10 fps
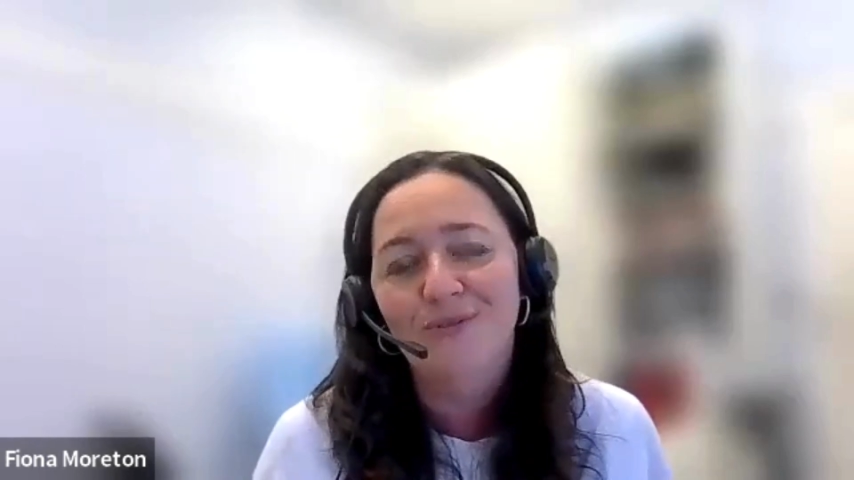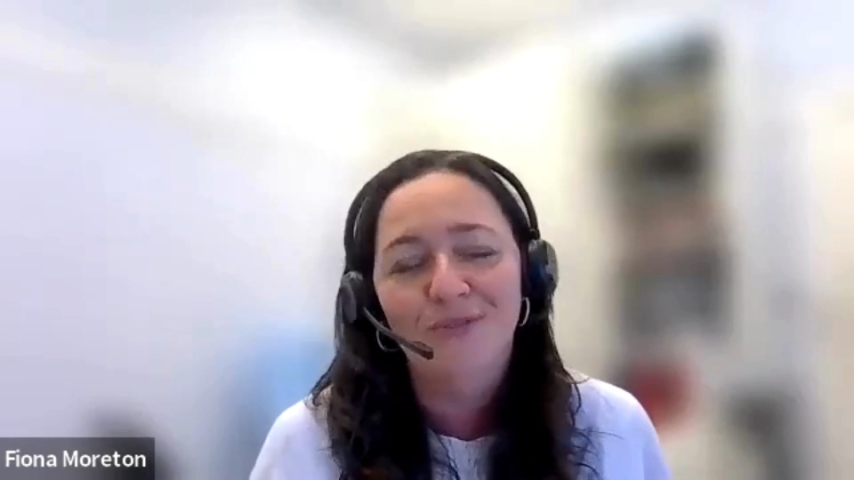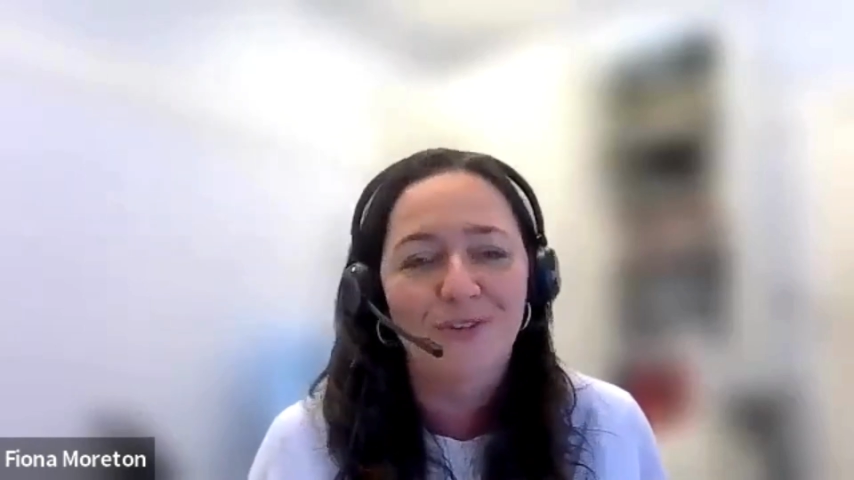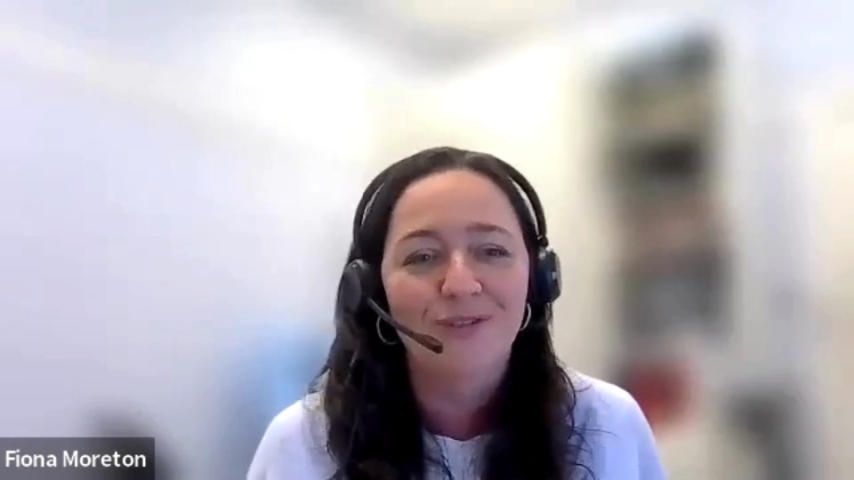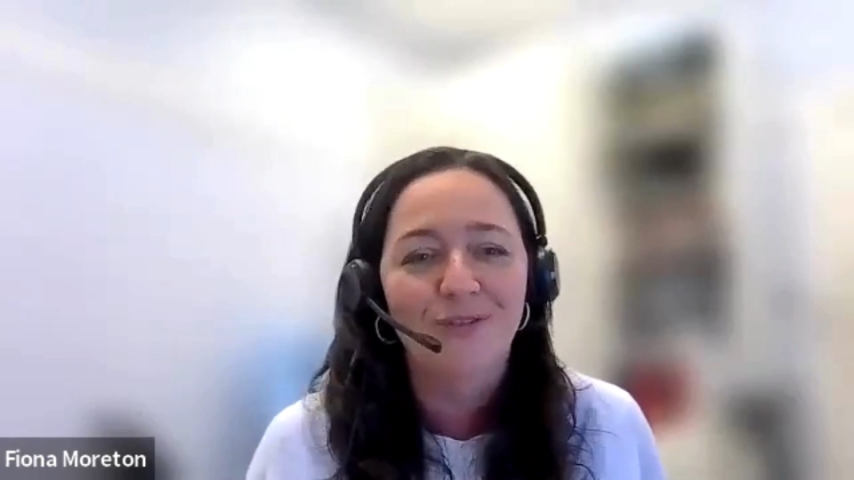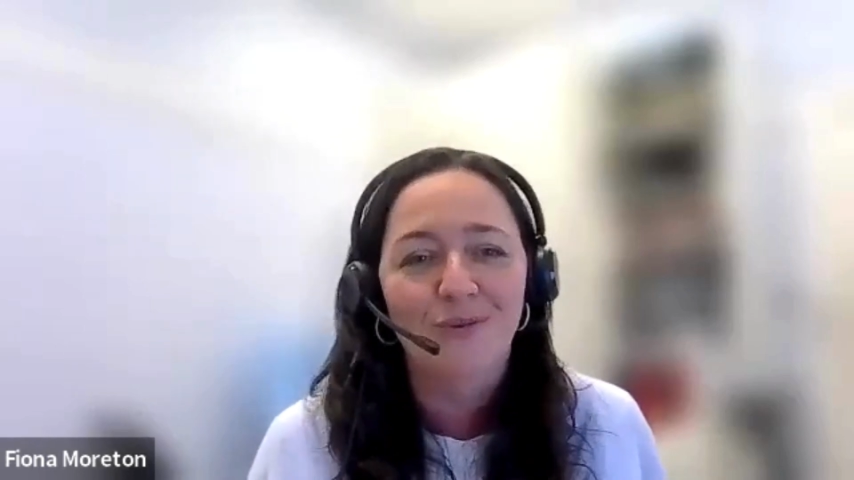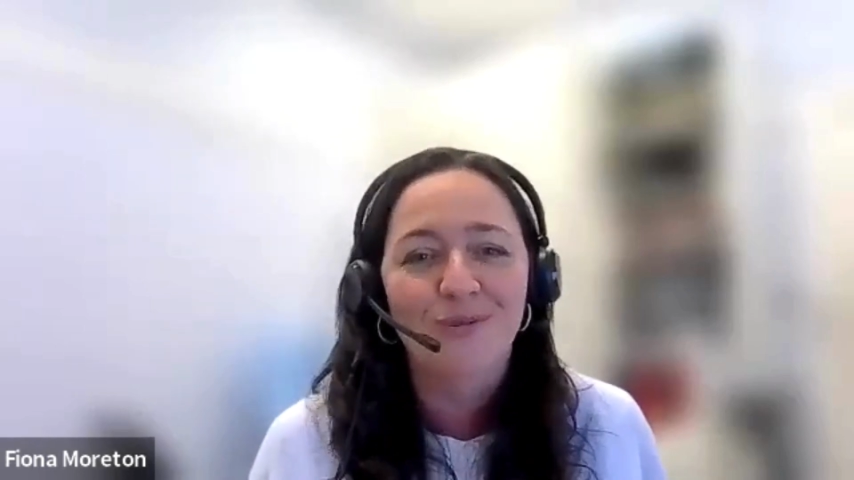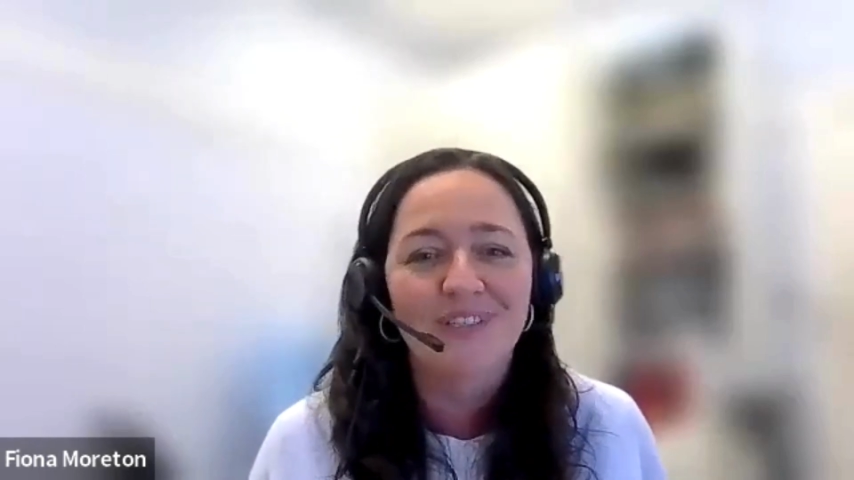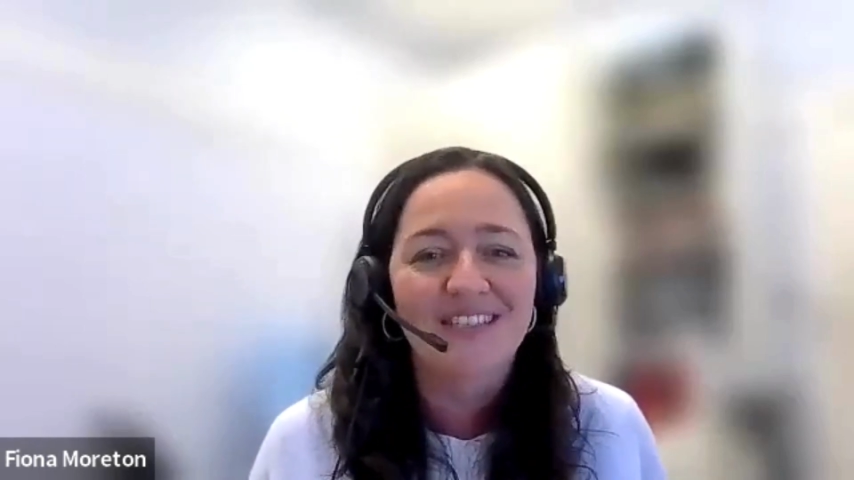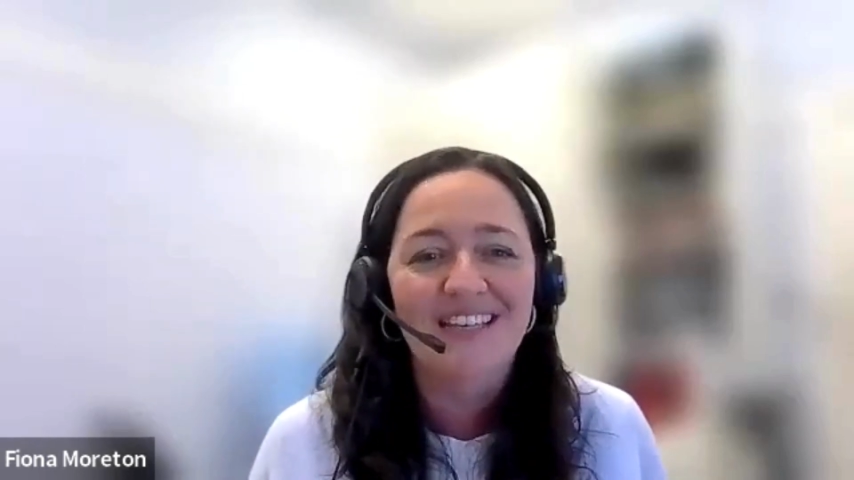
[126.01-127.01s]
first of all,
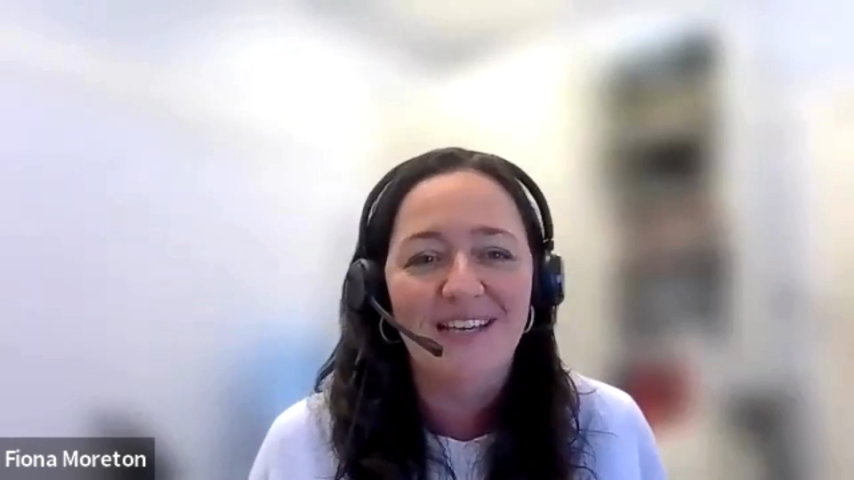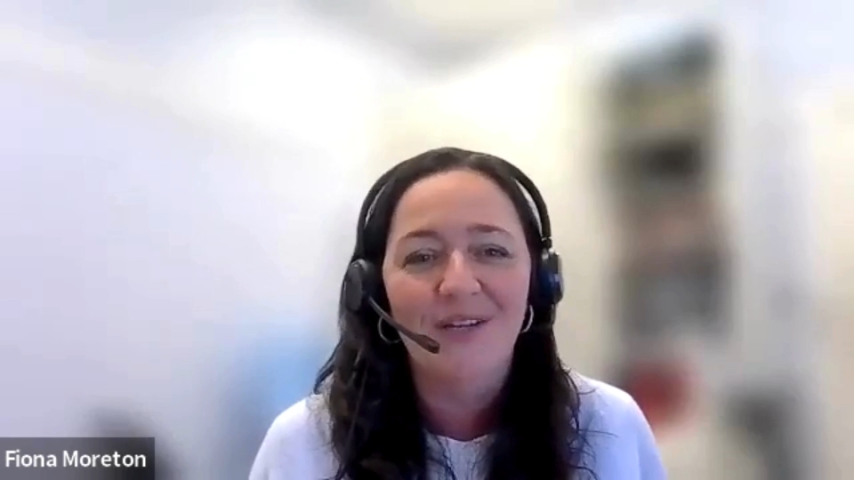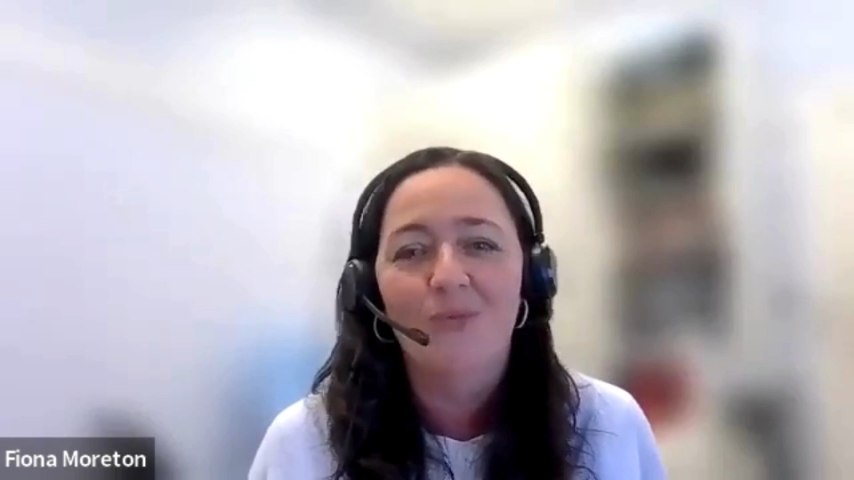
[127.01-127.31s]
to see,